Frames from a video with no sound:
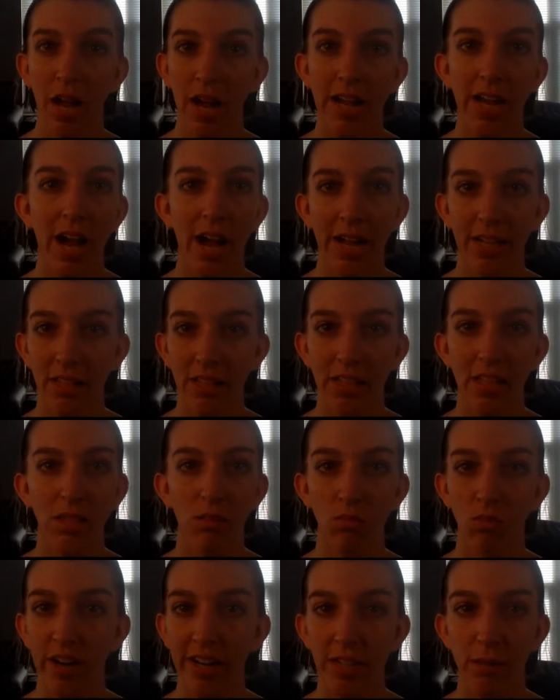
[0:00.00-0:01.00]
highly
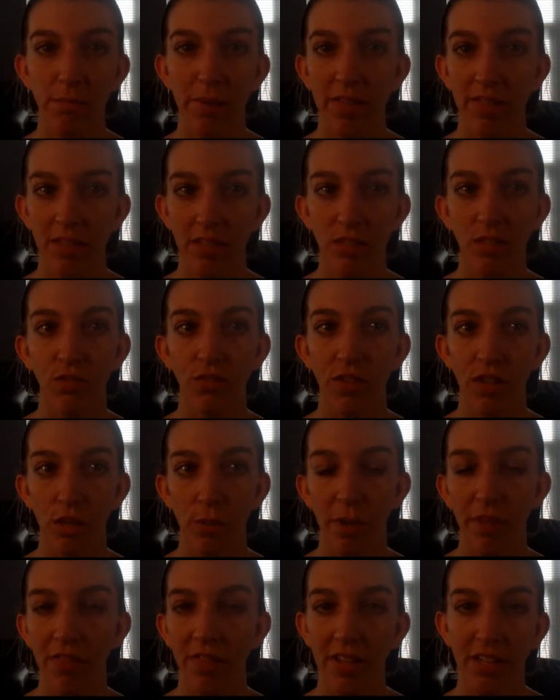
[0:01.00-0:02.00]
recommend this
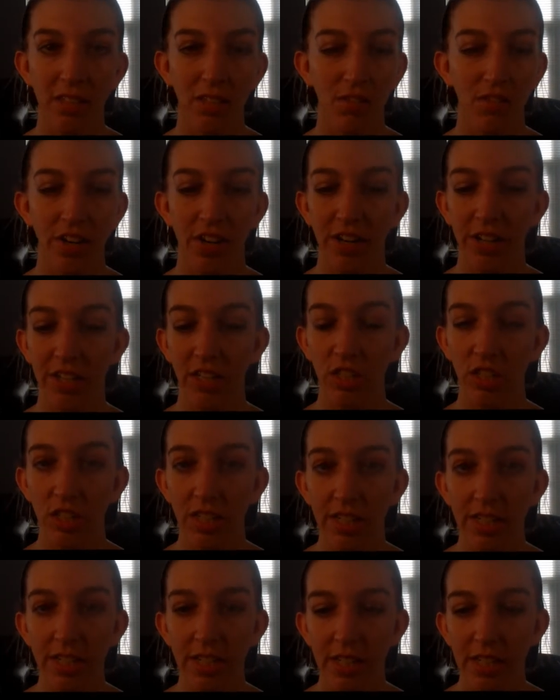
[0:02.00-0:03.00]
film. I think it's very
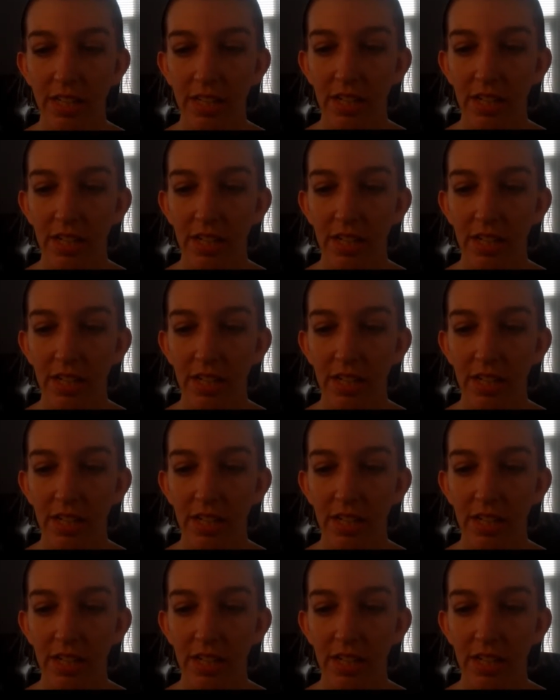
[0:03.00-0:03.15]
good.